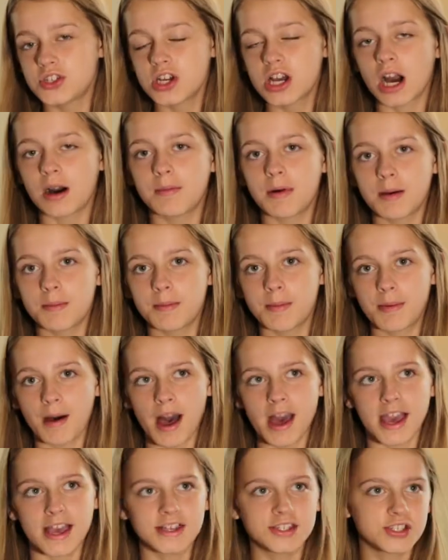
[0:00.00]
to come up
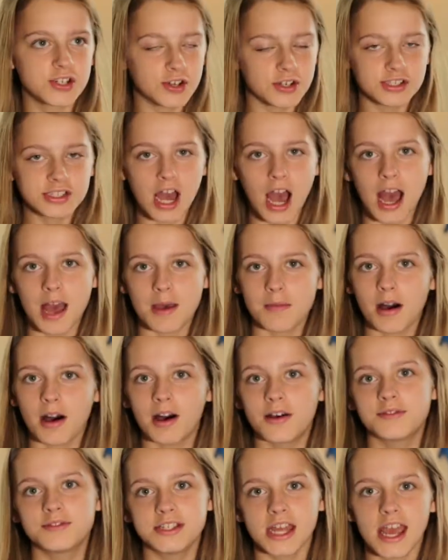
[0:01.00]
by a certain time
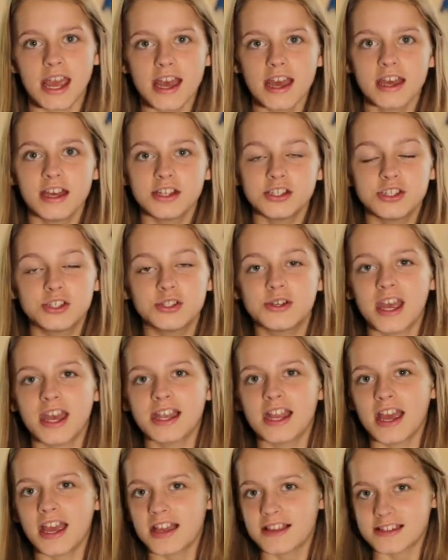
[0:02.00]
of day to
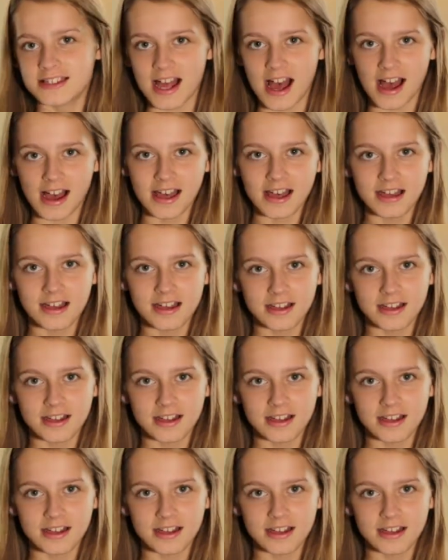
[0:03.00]
get a snack.